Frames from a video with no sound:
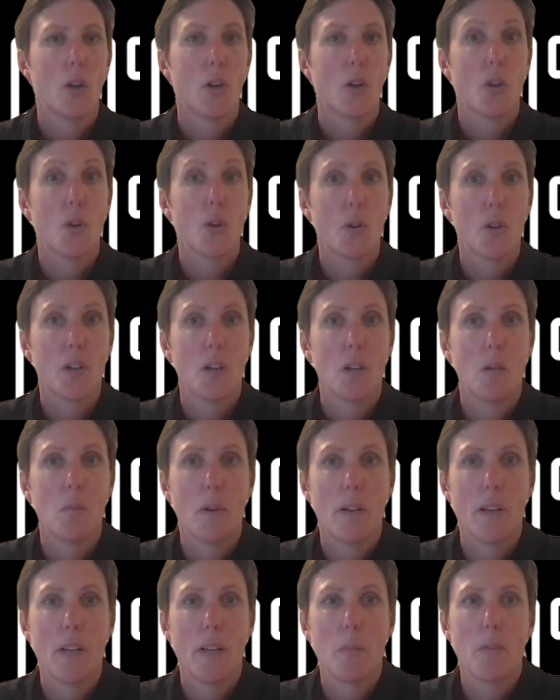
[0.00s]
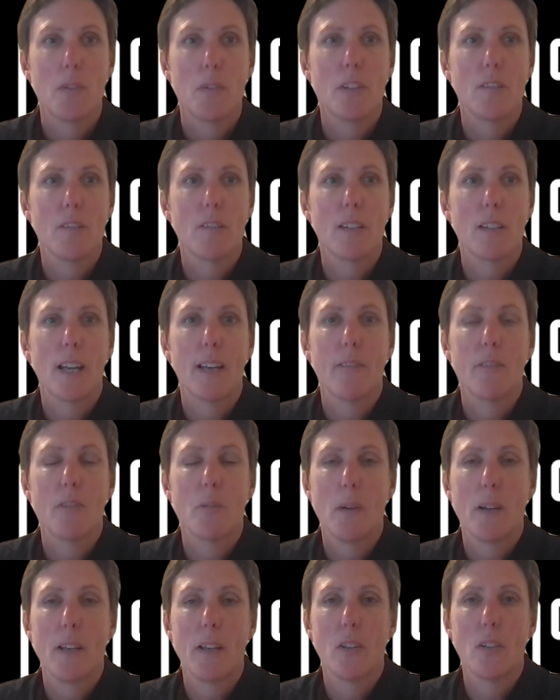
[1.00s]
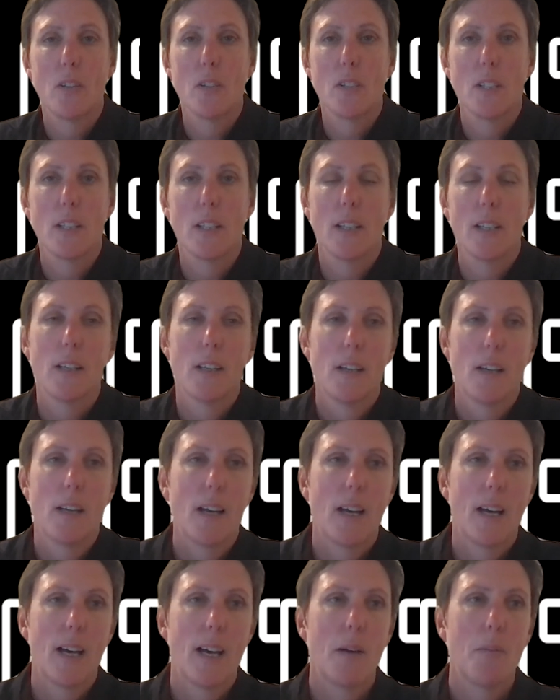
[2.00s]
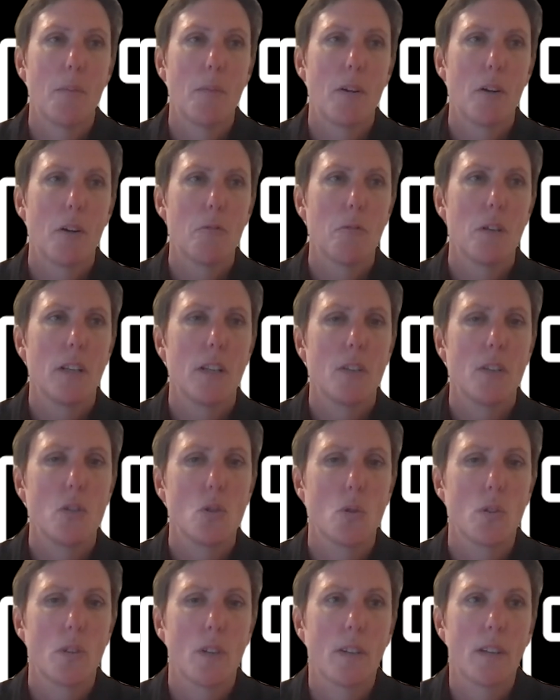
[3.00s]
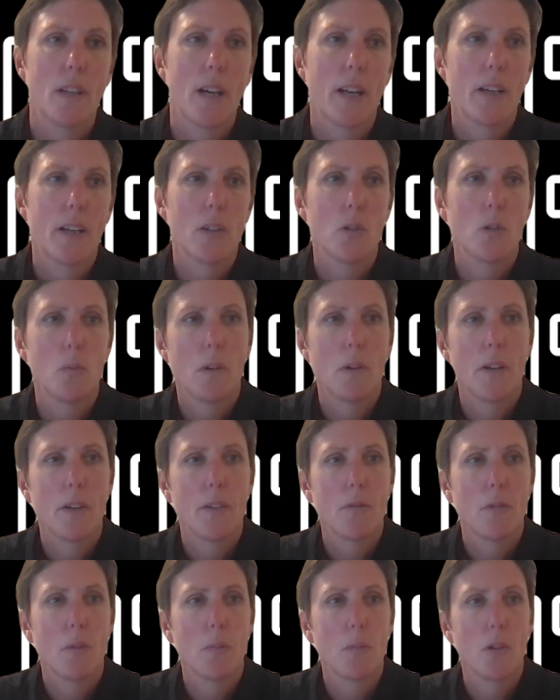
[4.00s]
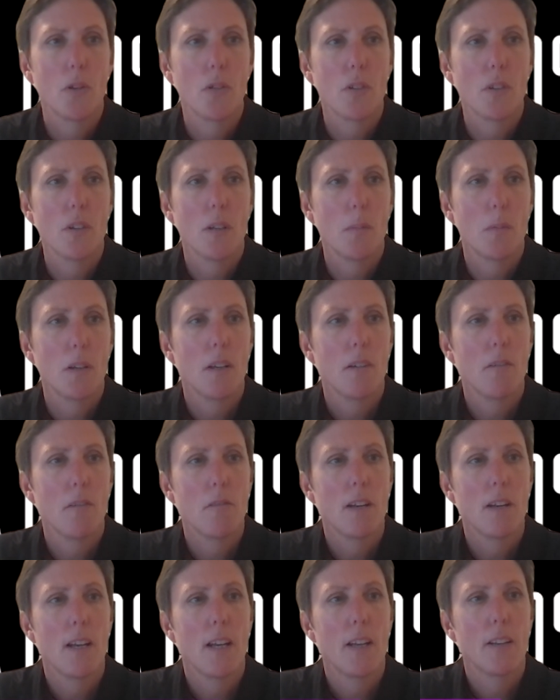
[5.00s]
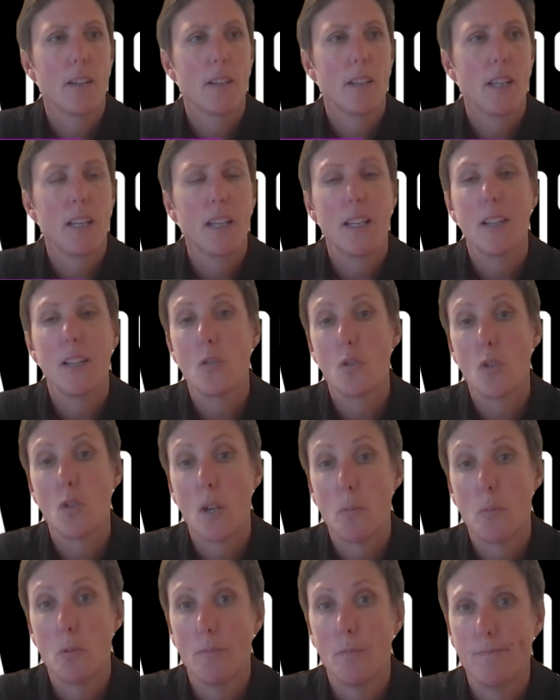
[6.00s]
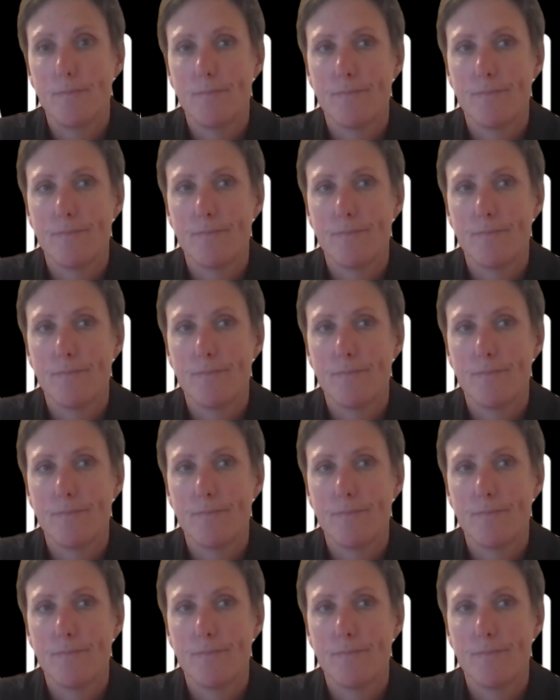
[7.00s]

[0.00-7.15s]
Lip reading: Kia ora, my name is Sarah Kate from AUT, and I really enjoyed this article from Dr. Nibby around getting into trouble.